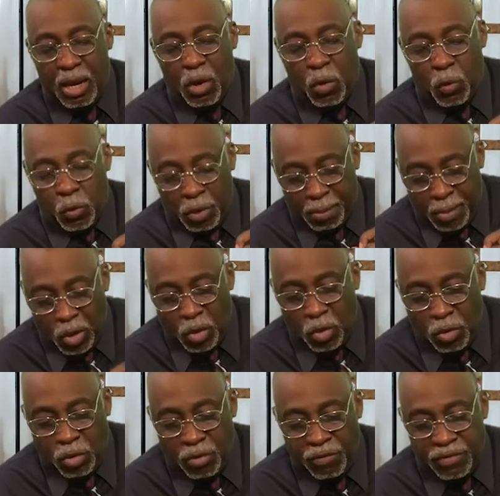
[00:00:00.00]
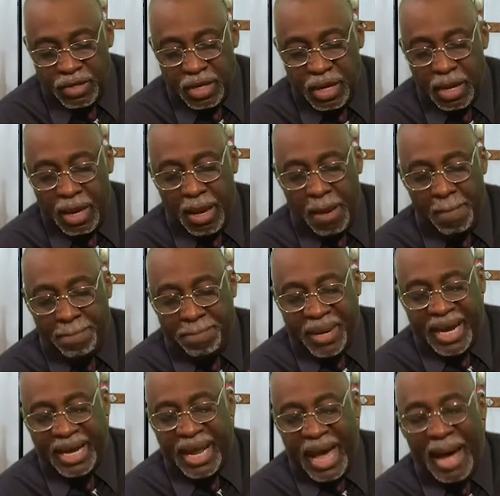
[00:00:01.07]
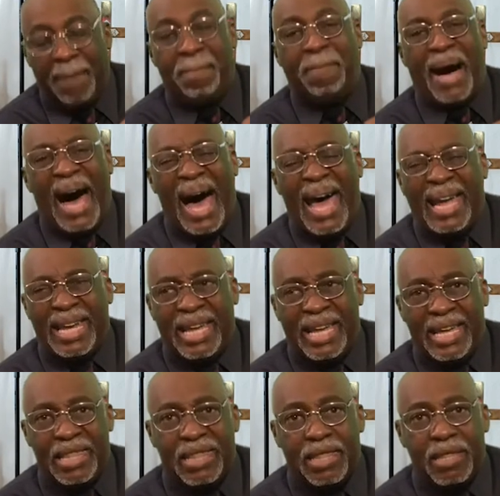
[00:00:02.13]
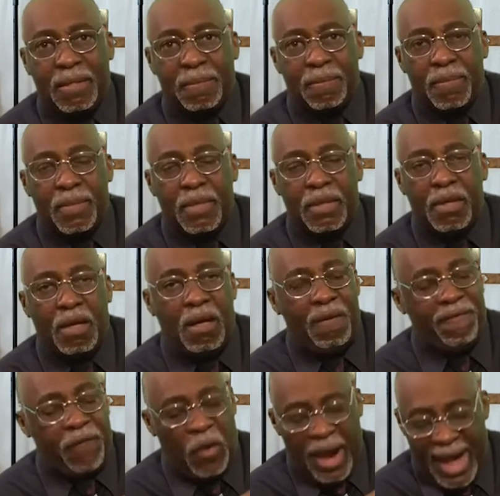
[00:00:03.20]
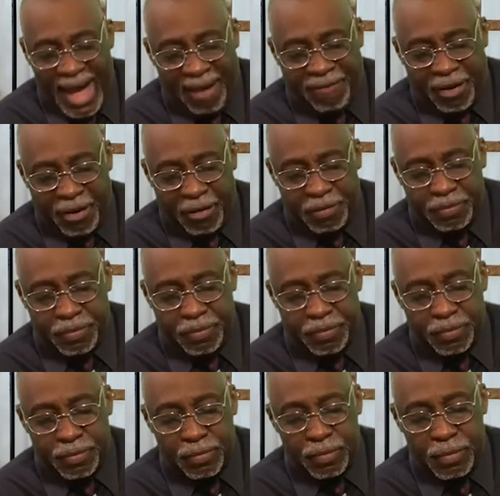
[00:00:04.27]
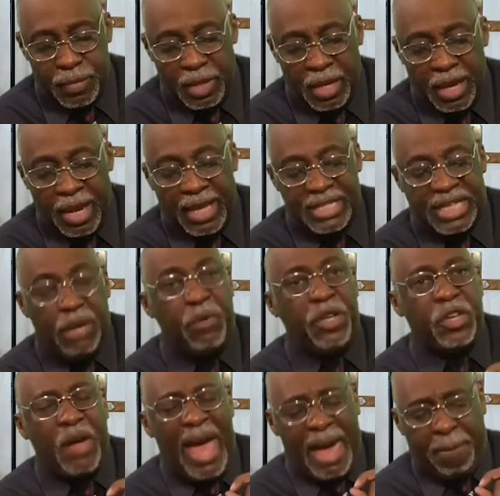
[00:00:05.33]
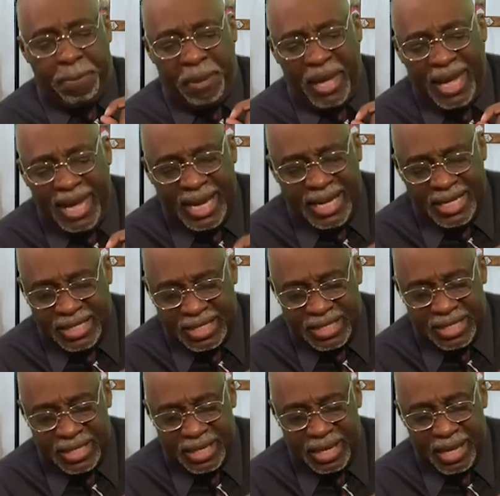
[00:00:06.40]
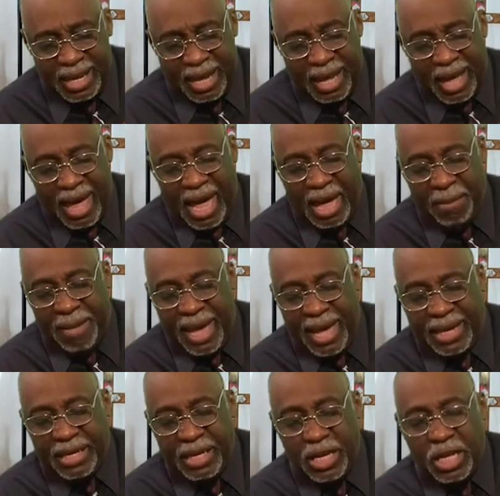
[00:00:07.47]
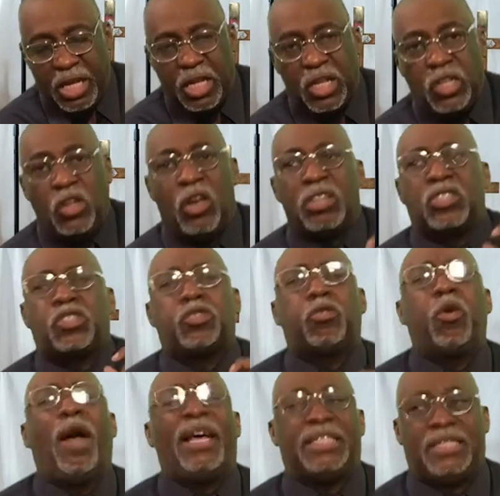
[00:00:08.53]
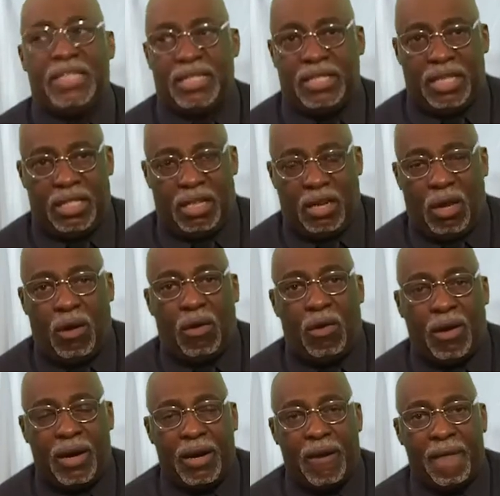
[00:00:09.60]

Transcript: removed, but abideth forever. See, when you have peace, amen, your trust is in the Lord.